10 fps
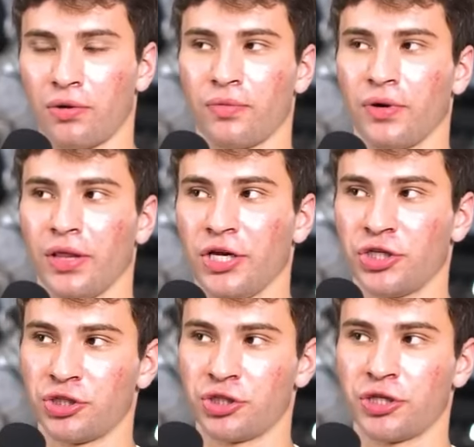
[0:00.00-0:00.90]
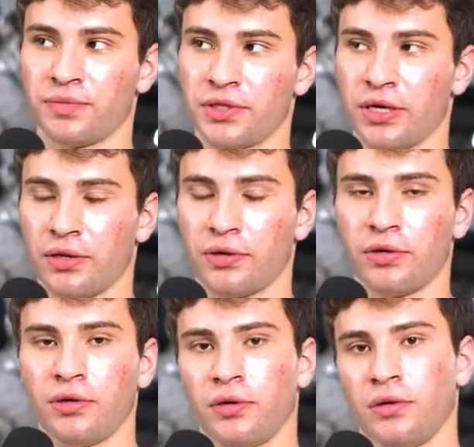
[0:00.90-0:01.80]
the, our the relationship, relationship yeah.
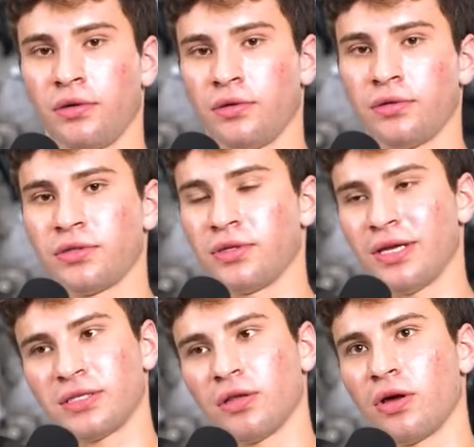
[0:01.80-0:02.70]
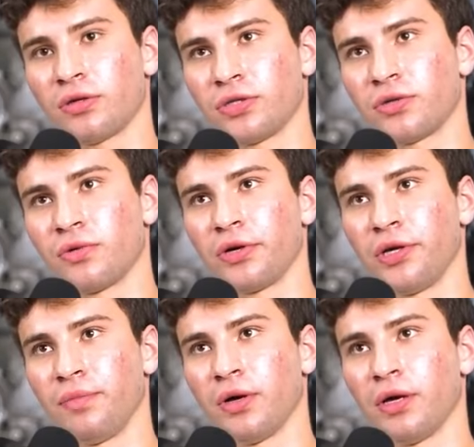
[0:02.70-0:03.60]
together. Yeah. So that's a long
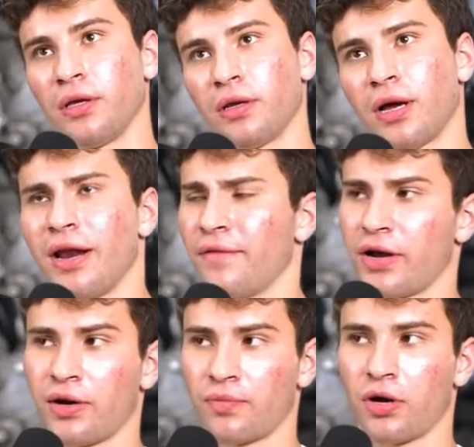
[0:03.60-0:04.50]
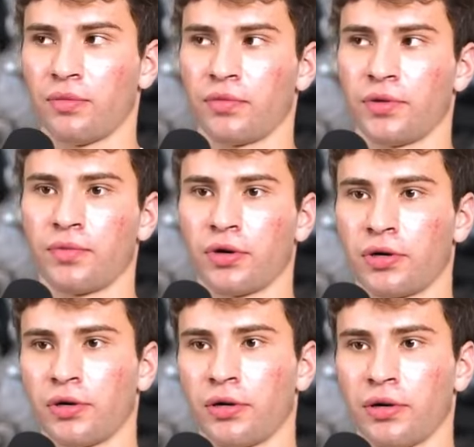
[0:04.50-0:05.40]
story, but I never had a problem with
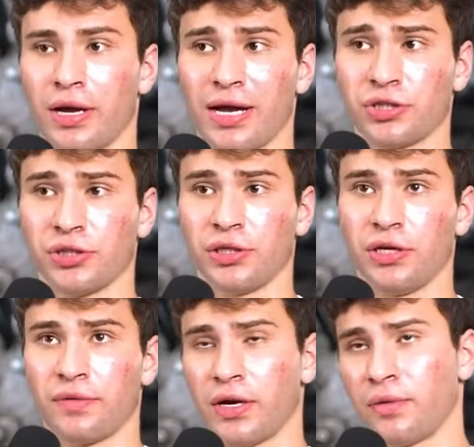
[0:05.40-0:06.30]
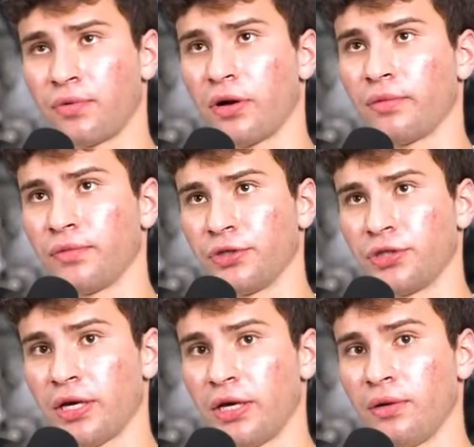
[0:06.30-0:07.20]
Parker. Actually, never had a problem with
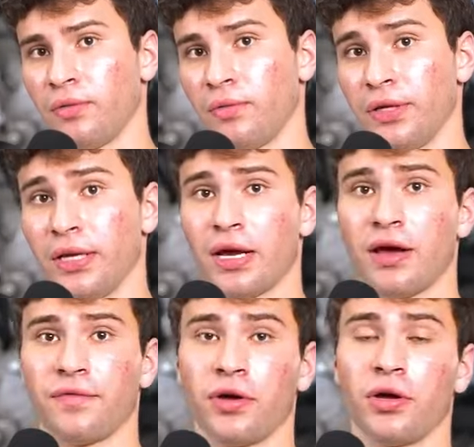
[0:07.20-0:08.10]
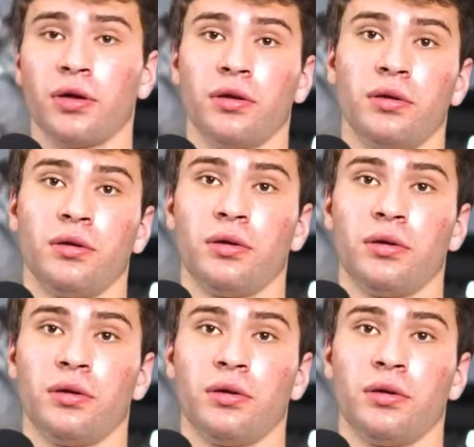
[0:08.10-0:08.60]
Jay. We did have a